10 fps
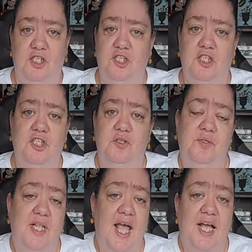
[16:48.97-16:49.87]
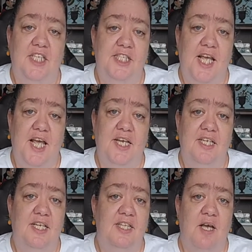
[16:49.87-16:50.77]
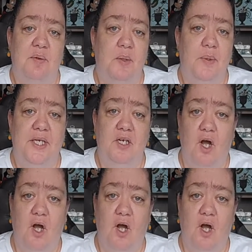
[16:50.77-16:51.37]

just use the hashtag. That way we can